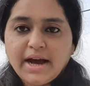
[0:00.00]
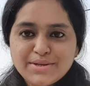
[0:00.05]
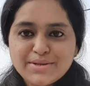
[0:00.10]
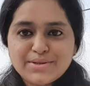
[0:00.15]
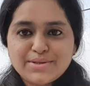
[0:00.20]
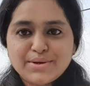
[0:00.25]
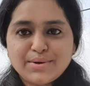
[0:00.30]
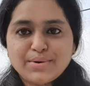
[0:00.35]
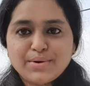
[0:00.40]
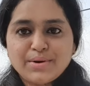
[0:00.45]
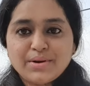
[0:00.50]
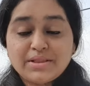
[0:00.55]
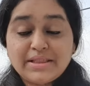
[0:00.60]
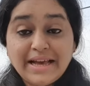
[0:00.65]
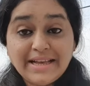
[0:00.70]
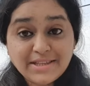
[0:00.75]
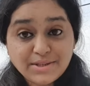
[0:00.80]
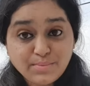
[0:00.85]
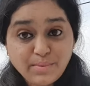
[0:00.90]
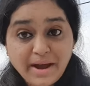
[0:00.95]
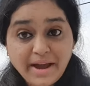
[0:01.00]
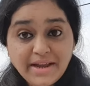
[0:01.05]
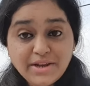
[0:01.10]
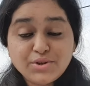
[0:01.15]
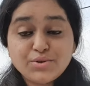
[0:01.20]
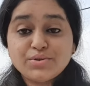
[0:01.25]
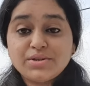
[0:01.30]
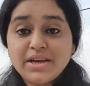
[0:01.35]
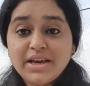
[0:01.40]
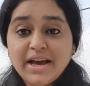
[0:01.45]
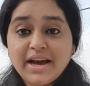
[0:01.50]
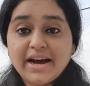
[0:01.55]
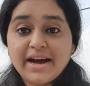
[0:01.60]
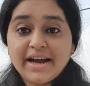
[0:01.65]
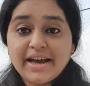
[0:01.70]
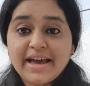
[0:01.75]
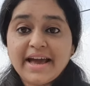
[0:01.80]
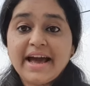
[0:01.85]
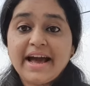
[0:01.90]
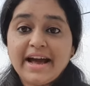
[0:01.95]
So that's why today
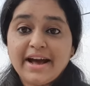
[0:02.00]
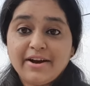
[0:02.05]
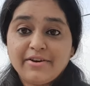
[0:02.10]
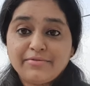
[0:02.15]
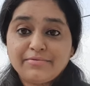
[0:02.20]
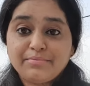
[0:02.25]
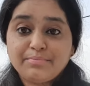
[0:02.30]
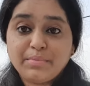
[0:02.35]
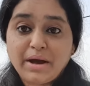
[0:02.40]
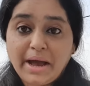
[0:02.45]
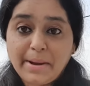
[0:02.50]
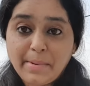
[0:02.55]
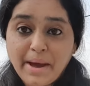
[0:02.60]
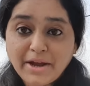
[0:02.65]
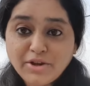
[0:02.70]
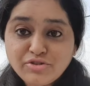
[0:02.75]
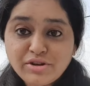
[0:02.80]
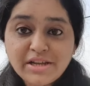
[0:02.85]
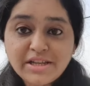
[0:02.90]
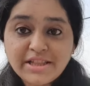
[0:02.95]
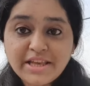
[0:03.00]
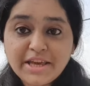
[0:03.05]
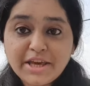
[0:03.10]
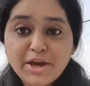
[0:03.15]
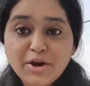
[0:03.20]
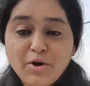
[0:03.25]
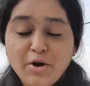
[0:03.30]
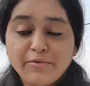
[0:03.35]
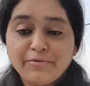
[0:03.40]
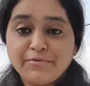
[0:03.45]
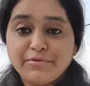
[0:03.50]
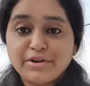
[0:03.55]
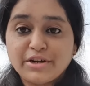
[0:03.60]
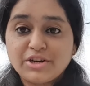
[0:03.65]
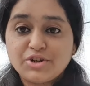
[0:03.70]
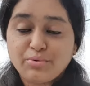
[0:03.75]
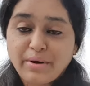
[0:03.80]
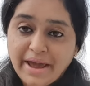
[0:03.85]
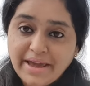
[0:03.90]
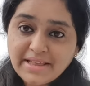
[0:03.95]
I'm actually thinking of
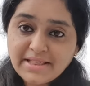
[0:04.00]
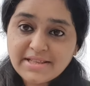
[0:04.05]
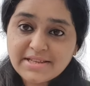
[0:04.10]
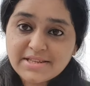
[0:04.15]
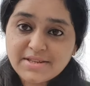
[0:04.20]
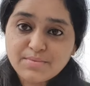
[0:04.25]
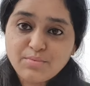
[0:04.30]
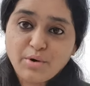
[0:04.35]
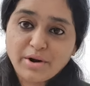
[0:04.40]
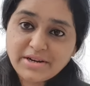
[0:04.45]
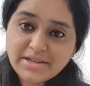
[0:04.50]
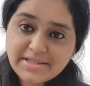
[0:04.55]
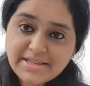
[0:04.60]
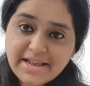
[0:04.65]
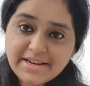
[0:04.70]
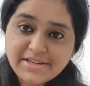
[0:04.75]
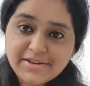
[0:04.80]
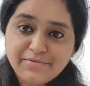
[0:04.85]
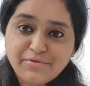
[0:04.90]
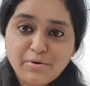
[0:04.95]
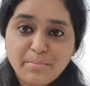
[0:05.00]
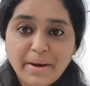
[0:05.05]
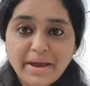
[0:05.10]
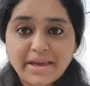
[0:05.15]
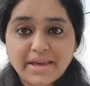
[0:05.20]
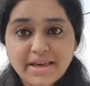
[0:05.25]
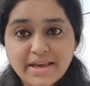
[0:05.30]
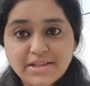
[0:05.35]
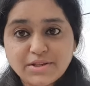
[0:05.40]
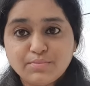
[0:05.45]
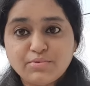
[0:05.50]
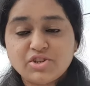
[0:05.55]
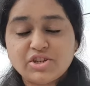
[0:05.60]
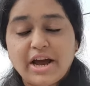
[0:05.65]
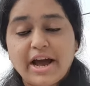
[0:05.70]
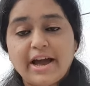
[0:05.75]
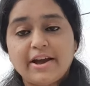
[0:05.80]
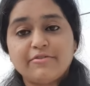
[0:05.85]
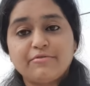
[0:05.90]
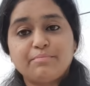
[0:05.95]
trying this water center for my kids, which
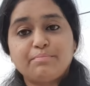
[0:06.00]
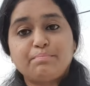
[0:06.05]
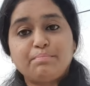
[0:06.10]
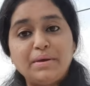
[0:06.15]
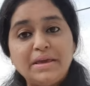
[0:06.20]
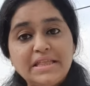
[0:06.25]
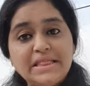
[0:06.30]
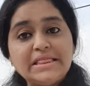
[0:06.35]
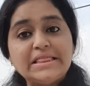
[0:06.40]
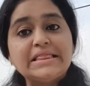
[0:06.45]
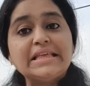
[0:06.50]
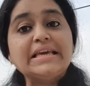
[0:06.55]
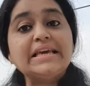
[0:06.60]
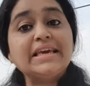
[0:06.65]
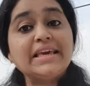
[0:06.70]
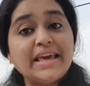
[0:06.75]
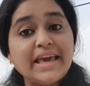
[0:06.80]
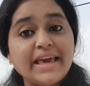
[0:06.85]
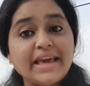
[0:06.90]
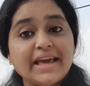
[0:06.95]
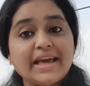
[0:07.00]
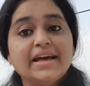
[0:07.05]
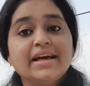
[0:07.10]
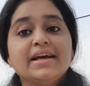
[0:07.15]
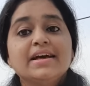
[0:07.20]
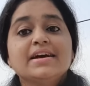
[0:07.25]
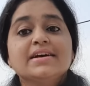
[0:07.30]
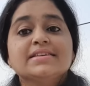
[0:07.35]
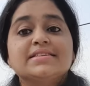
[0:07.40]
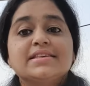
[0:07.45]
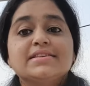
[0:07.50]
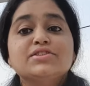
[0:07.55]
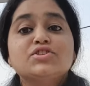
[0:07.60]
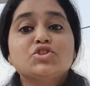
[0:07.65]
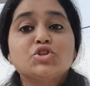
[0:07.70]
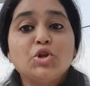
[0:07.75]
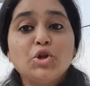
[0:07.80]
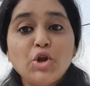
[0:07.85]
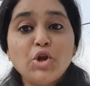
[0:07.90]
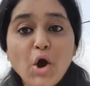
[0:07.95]
I have been thinking
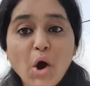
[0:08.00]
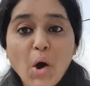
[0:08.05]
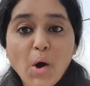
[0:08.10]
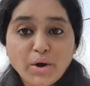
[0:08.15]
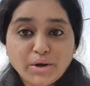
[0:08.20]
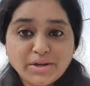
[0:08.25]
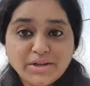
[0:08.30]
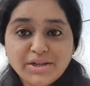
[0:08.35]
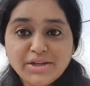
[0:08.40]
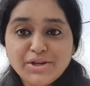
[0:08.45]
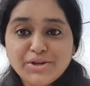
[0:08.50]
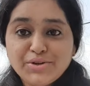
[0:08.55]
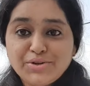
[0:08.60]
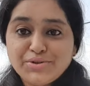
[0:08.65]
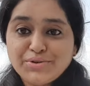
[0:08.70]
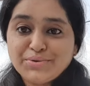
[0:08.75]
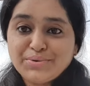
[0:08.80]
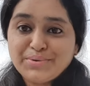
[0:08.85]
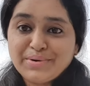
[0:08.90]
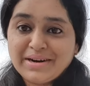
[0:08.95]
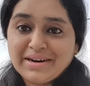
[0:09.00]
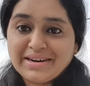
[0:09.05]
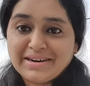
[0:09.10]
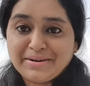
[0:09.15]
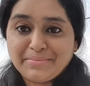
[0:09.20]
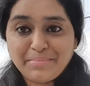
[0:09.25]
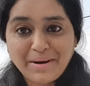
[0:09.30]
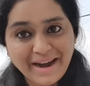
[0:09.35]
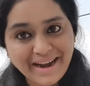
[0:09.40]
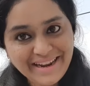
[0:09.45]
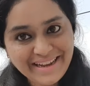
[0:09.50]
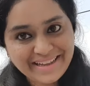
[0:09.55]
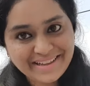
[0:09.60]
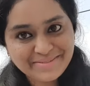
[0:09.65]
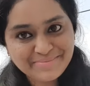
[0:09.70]
since long to buy.